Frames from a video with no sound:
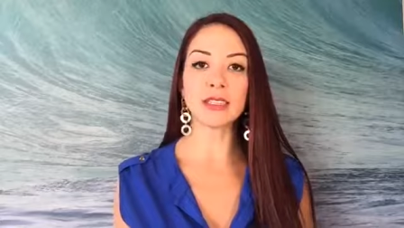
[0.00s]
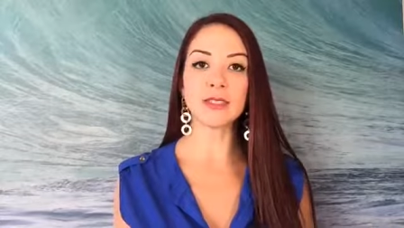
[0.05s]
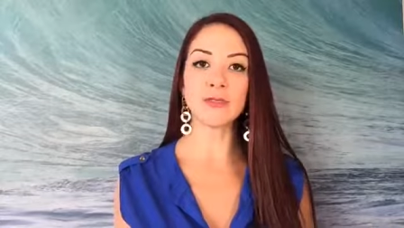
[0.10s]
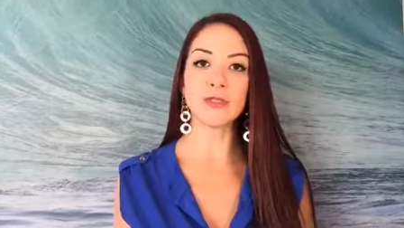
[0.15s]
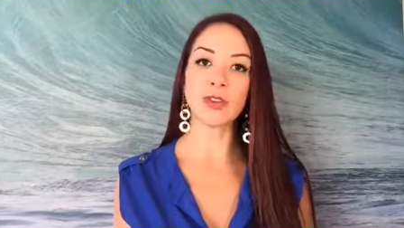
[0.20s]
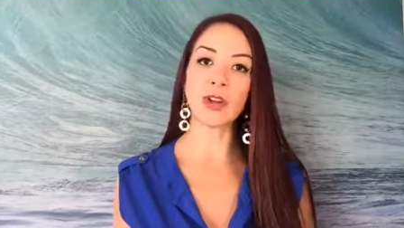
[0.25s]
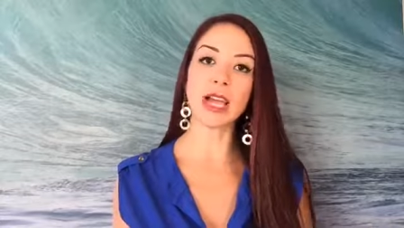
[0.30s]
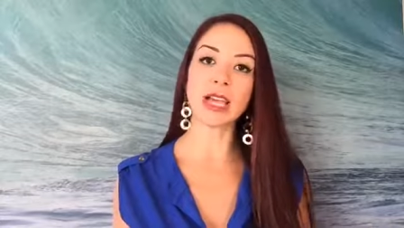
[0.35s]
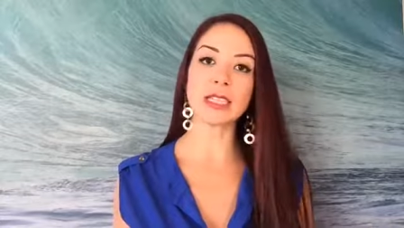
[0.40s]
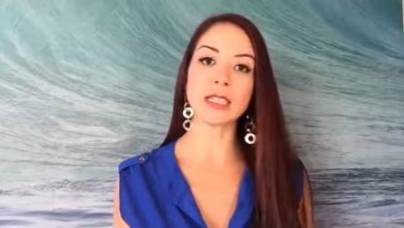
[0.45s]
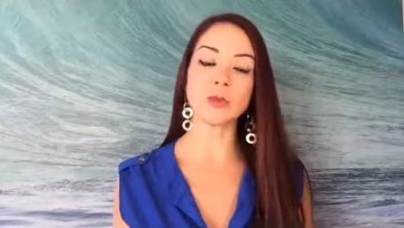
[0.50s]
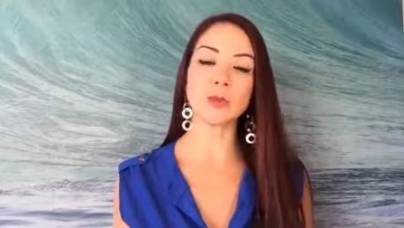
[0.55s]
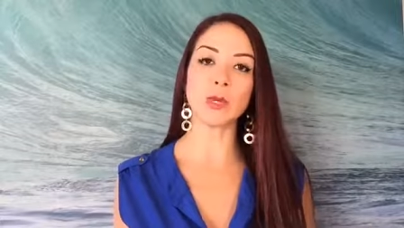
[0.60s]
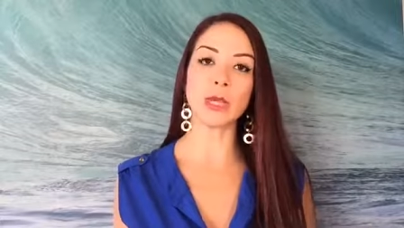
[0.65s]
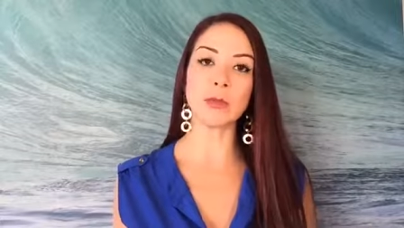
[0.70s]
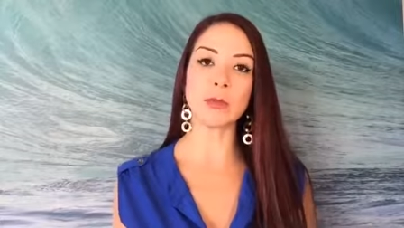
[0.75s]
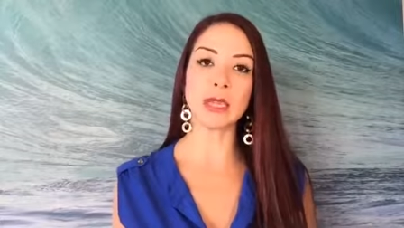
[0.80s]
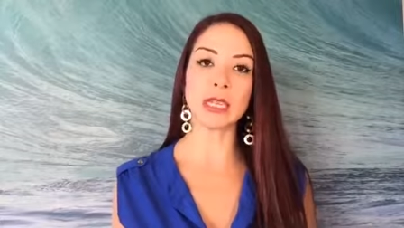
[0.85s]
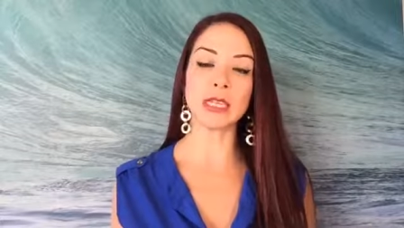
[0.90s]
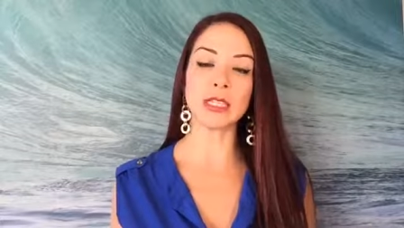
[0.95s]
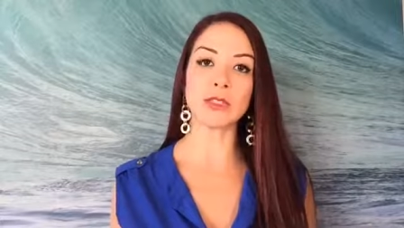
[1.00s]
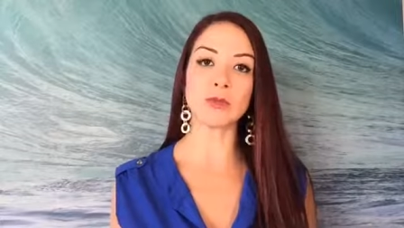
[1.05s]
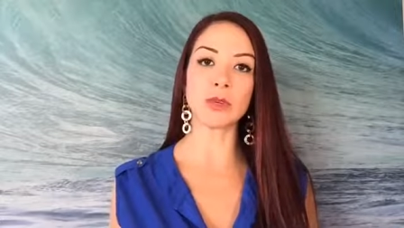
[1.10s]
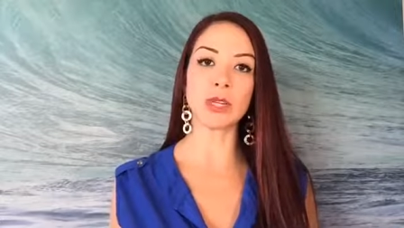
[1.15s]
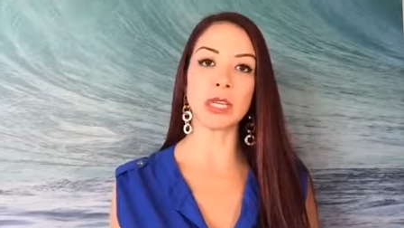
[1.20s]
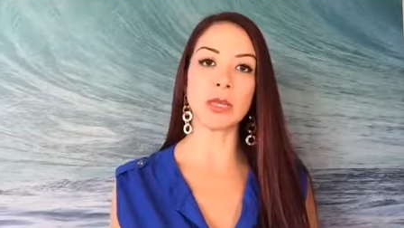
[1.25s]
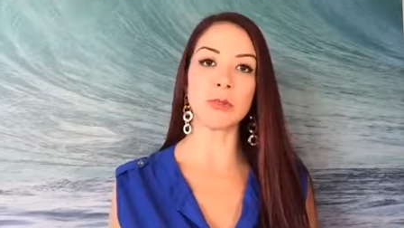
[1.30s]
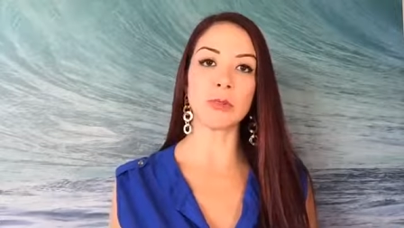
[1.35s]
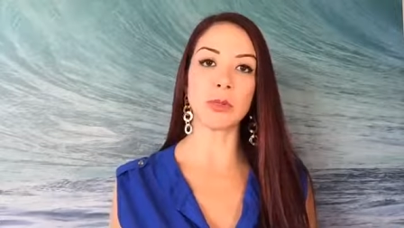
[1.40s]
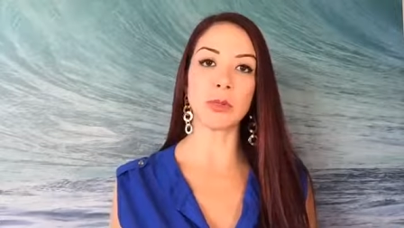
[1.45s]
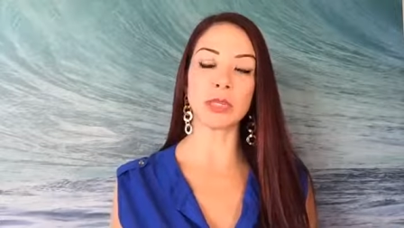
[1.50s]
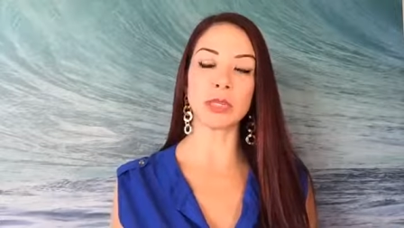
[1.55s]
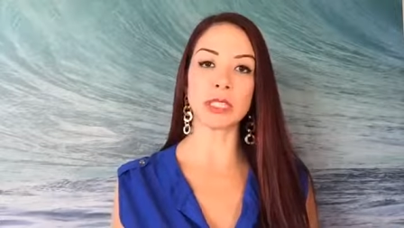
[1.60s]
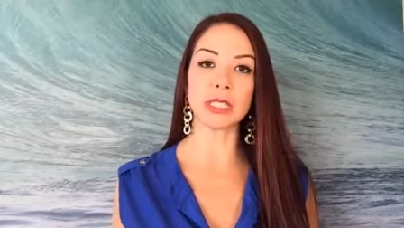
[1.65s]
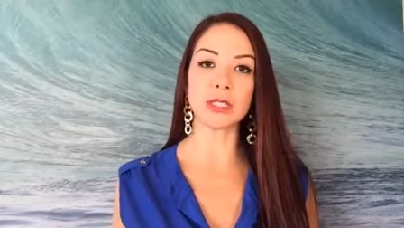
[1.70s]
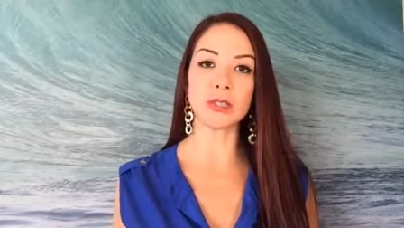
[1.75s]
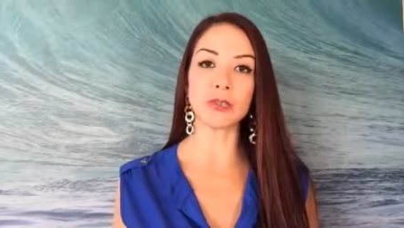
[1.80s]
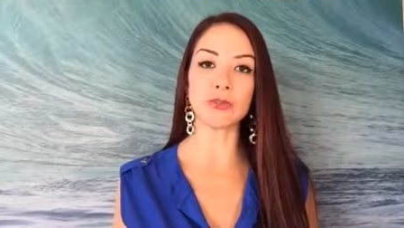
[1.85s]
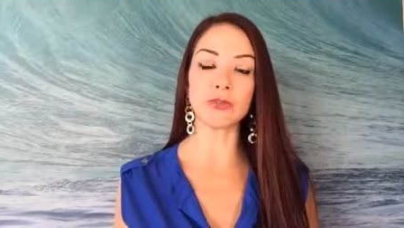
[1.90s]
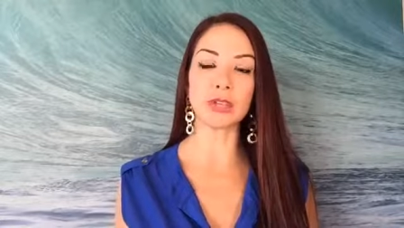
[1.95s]
for us women it's really
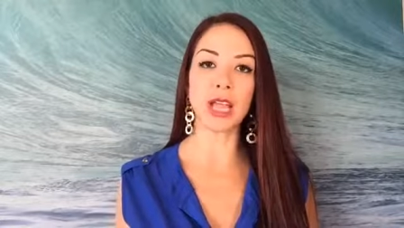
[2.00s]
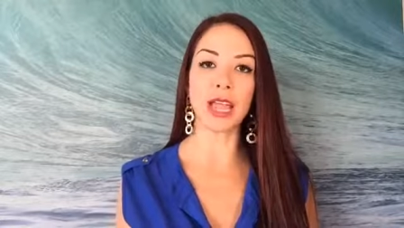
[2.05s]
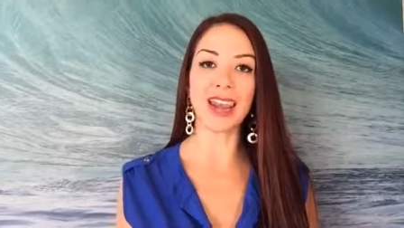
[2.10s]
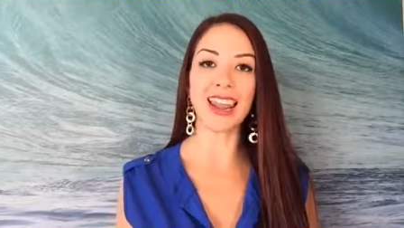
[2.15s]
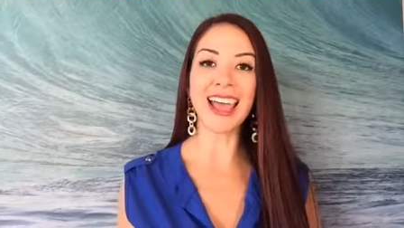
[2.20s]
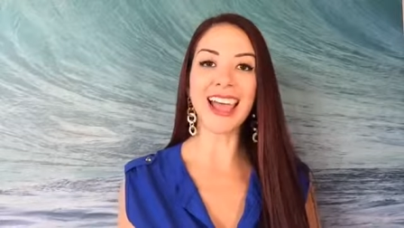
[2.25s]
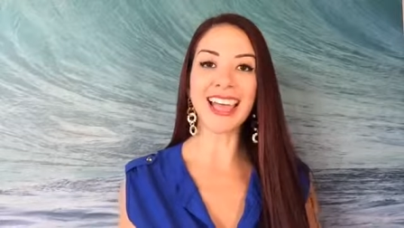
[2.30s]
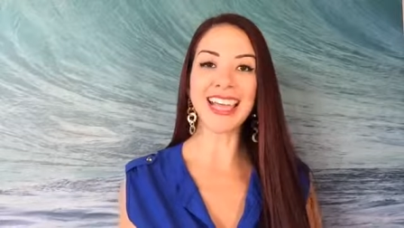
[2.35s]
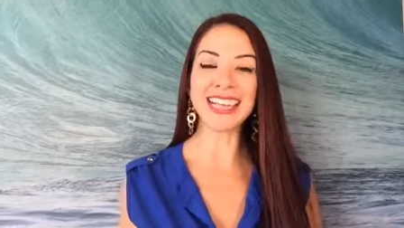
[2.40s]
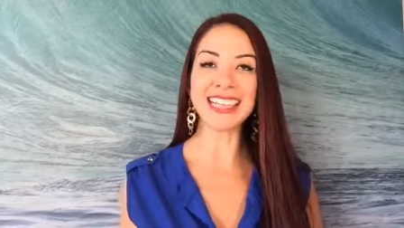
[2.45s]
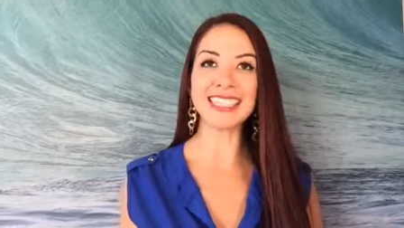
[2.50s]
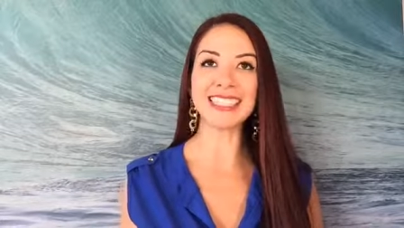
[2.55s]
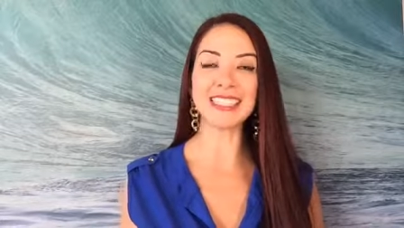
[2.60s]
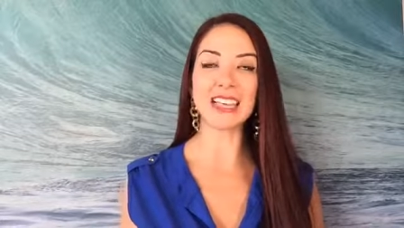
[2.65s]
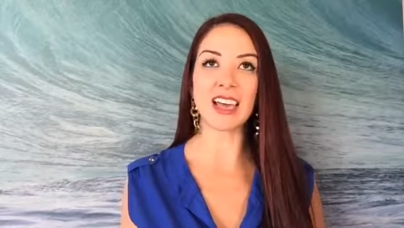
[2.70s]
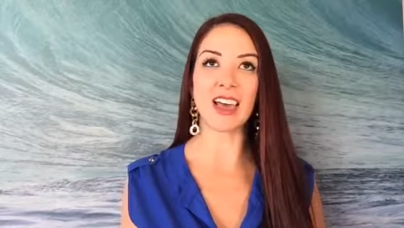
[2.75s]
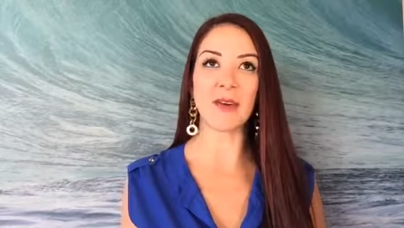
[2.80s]
important to realize